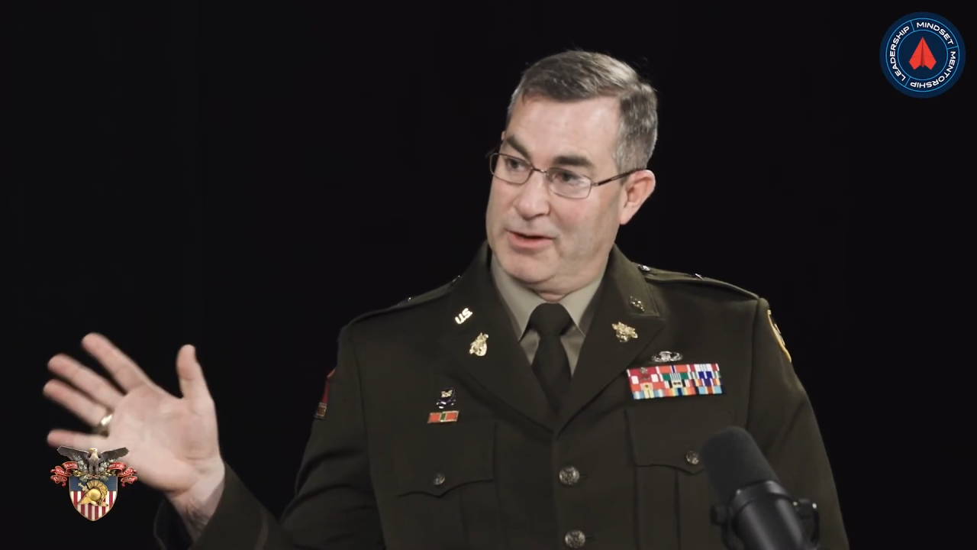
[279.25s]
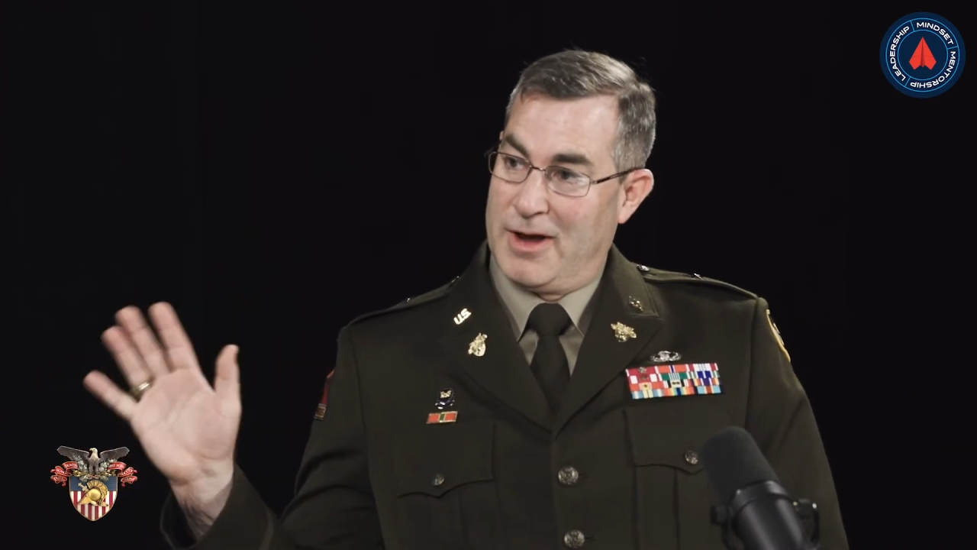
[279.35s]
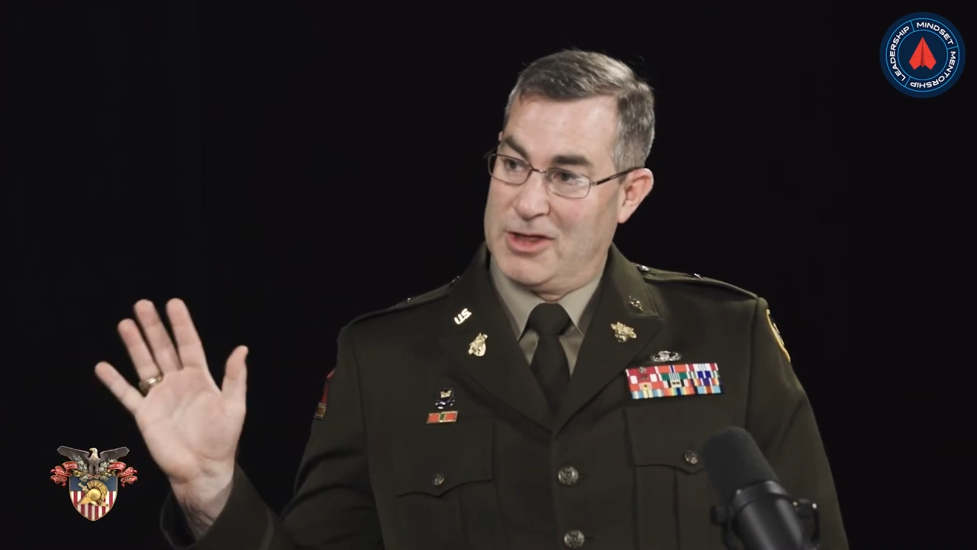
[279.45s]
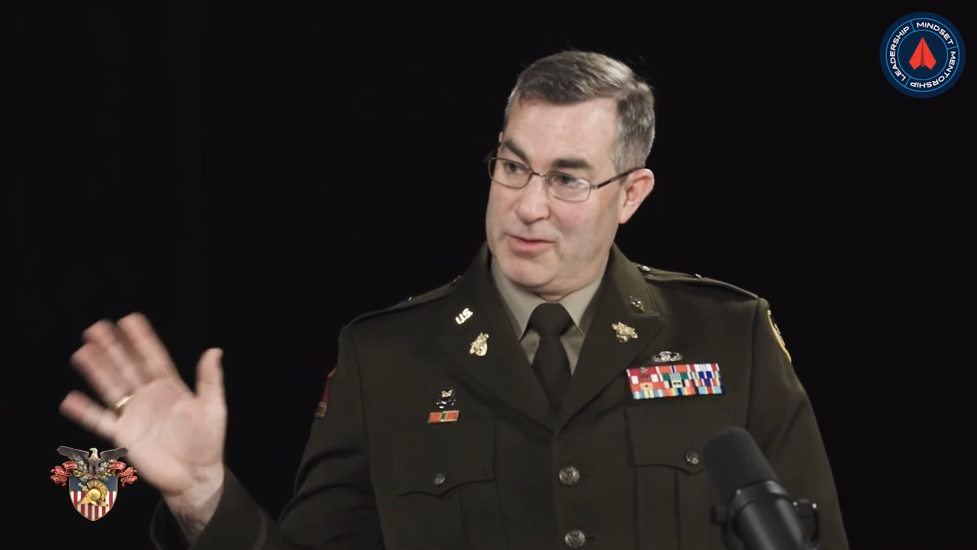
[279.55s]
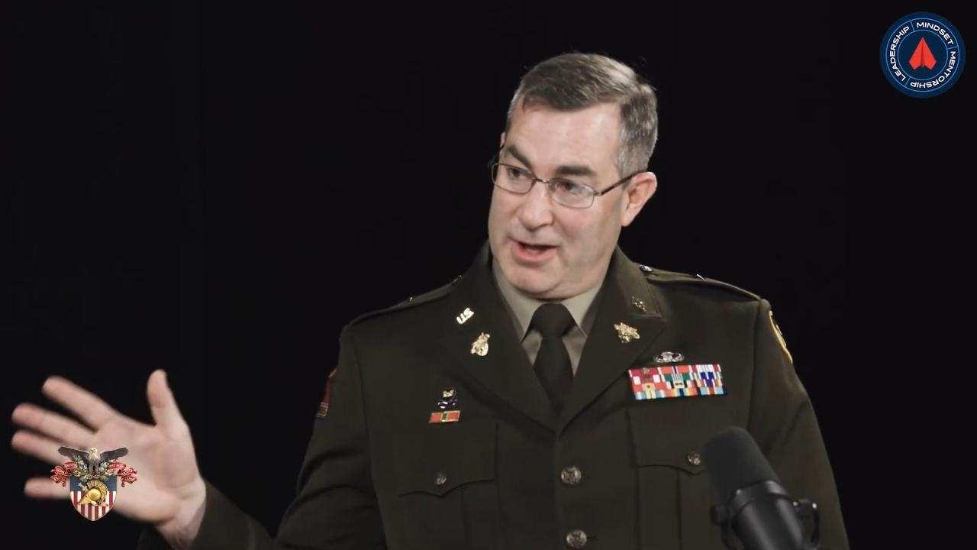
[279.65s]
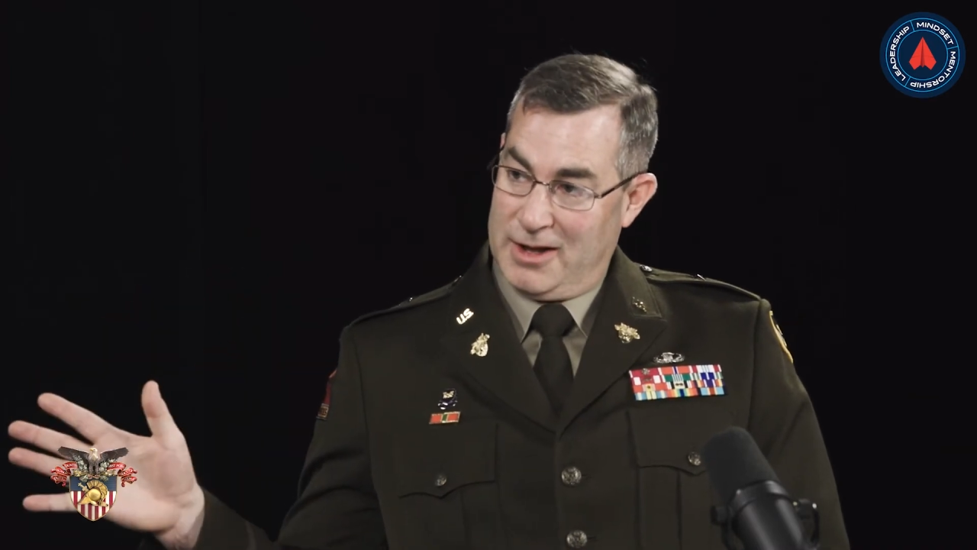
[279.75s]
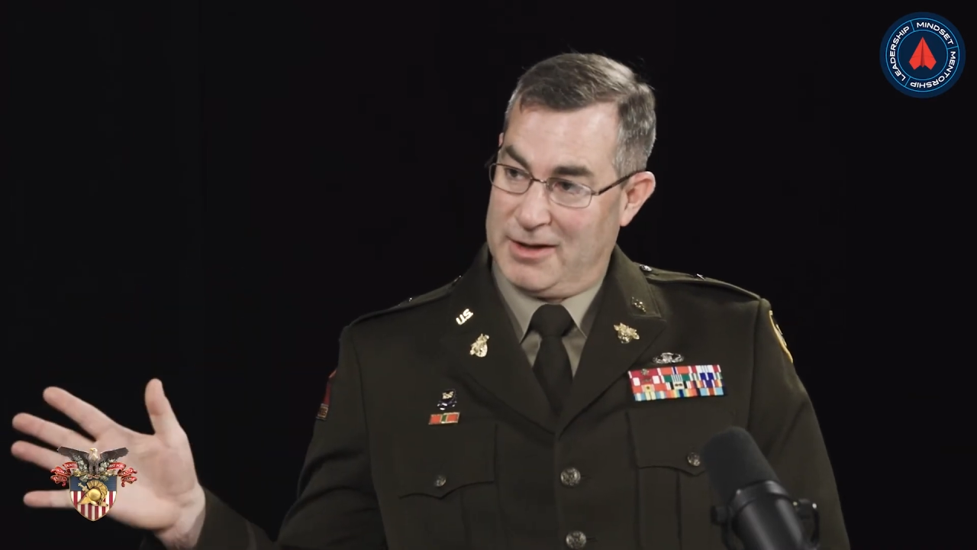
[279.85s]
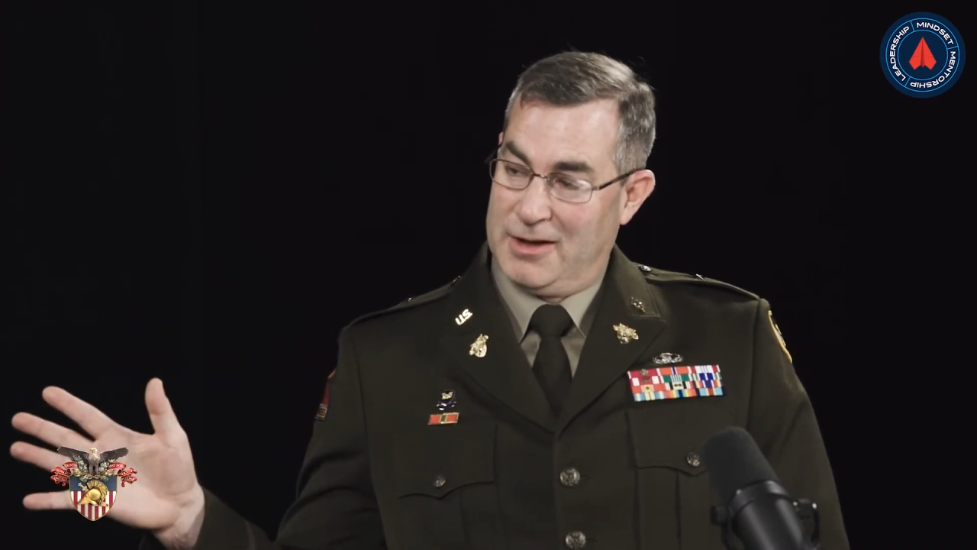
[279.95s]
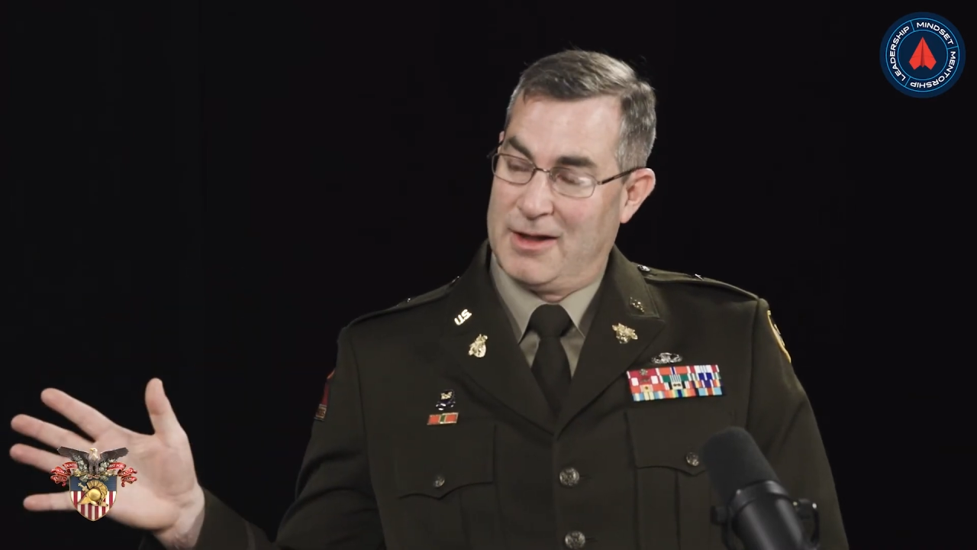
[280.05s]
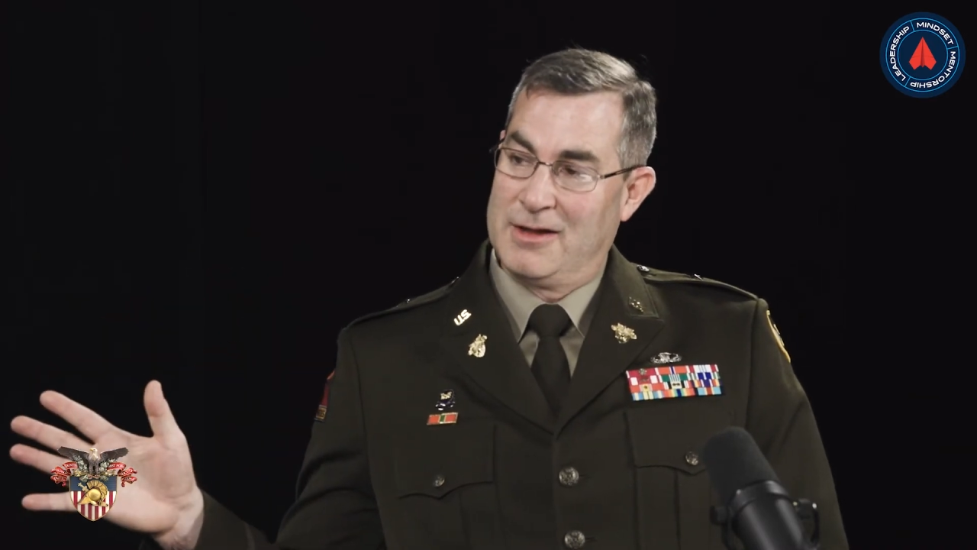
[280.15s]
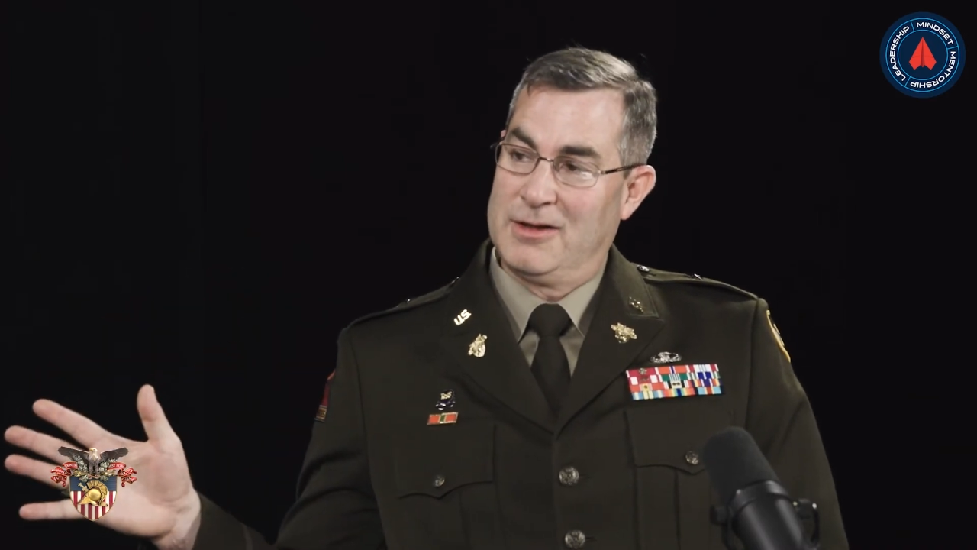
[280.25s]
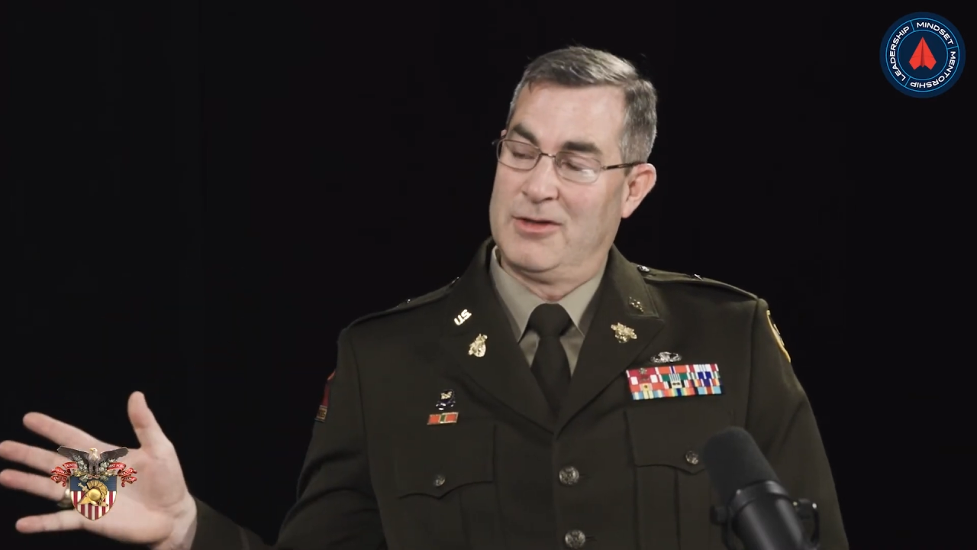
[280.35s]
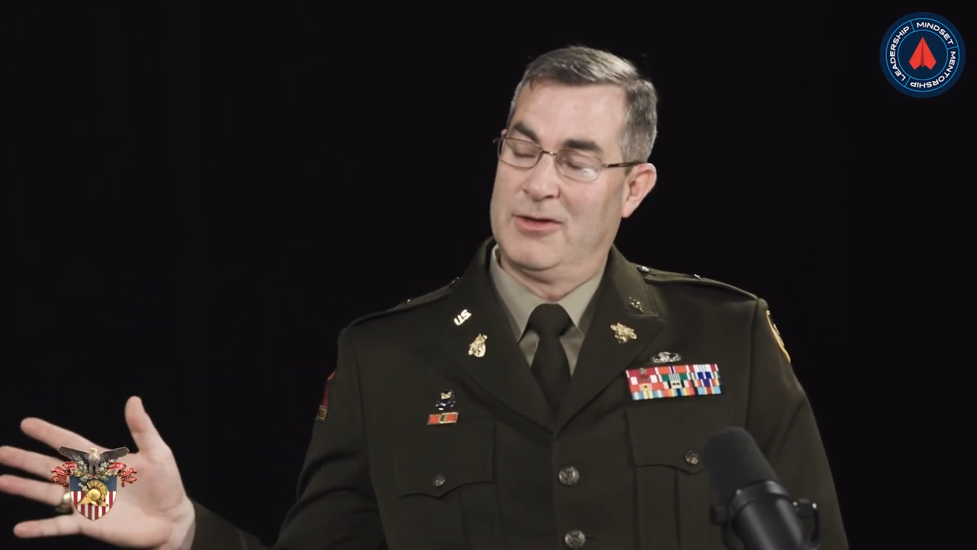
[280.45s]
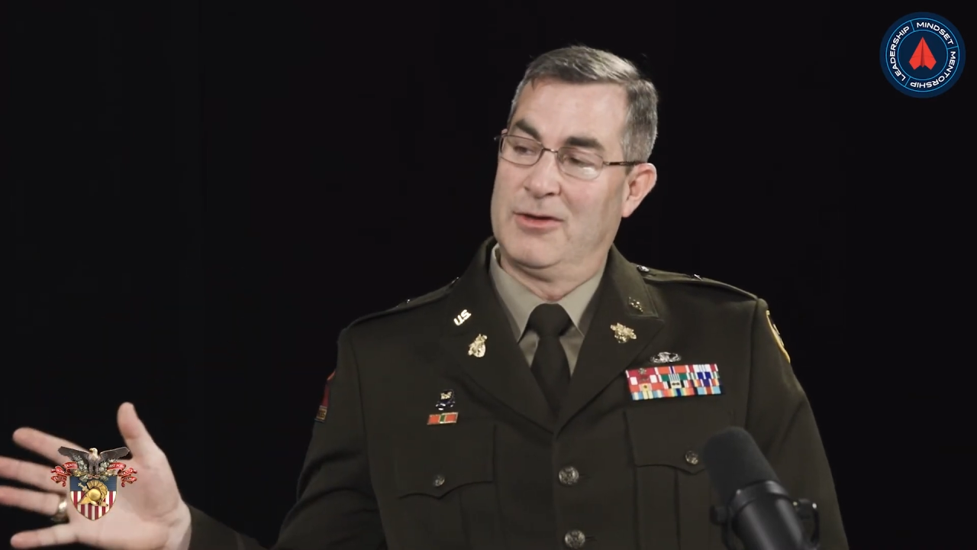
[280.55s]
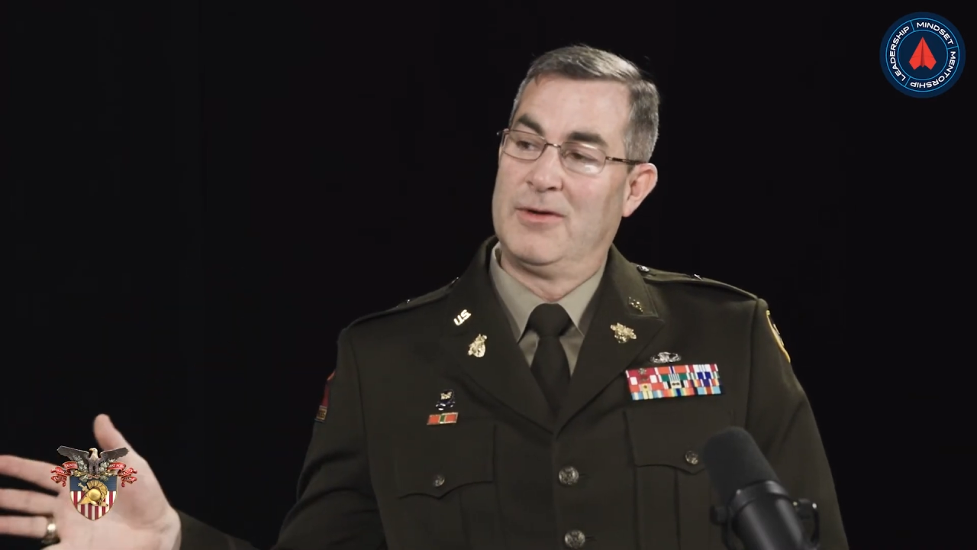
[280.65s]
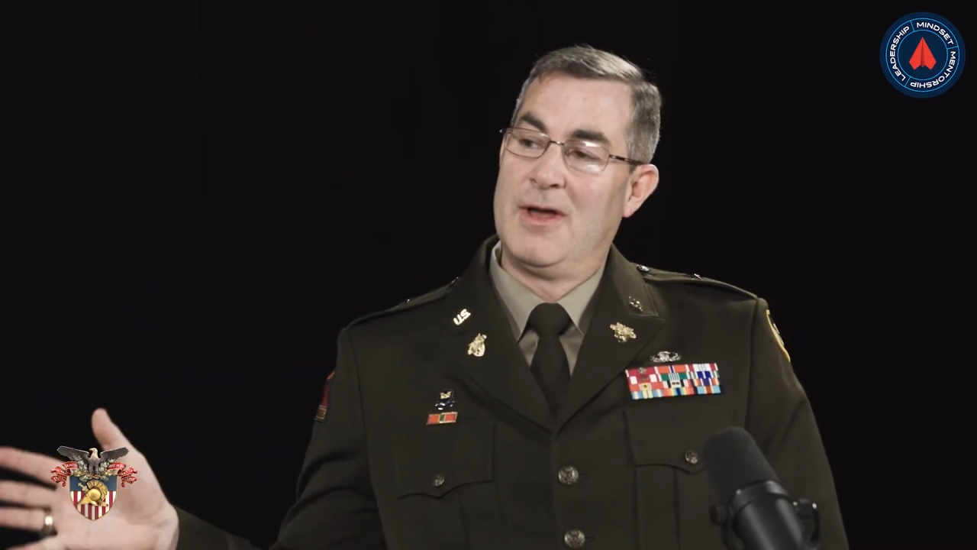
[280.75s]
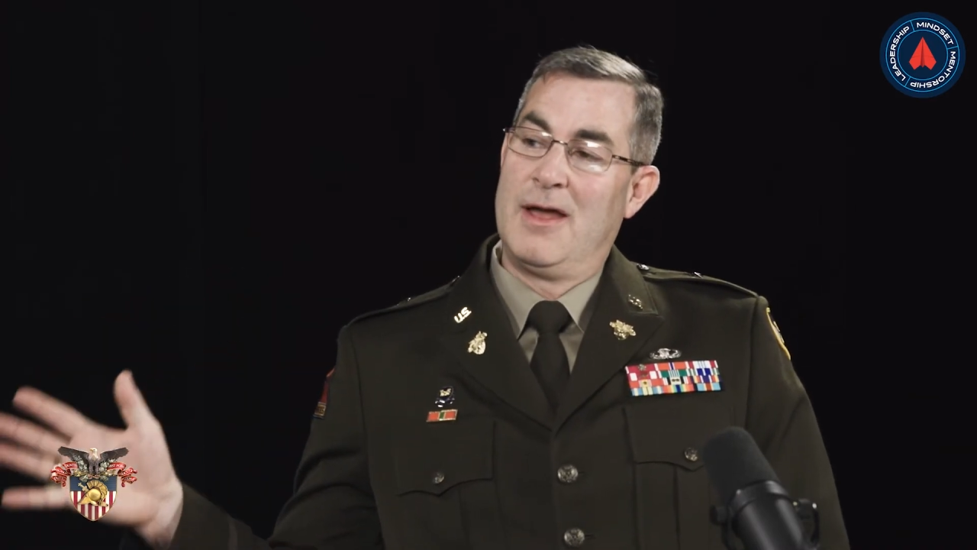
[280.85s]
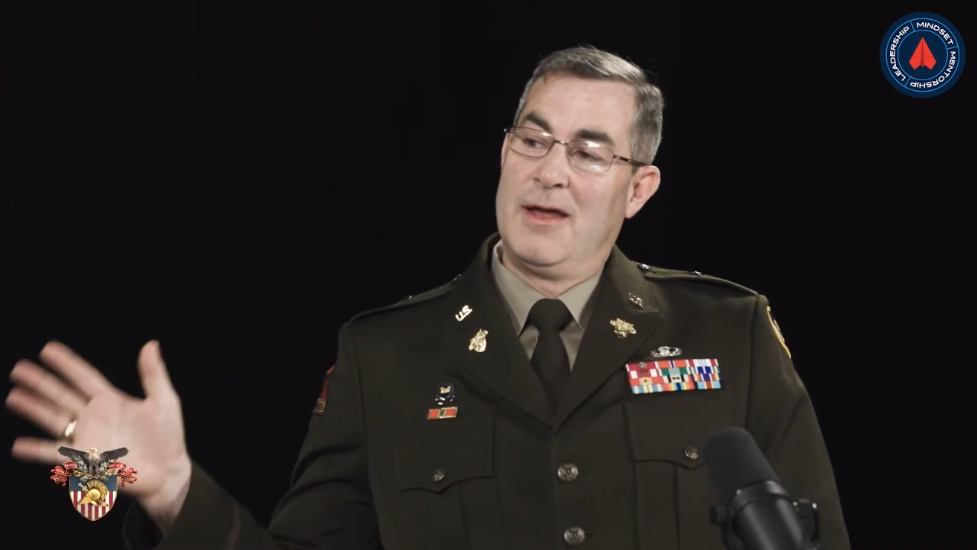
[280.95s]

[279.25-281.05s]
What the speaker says: graduated in 1892.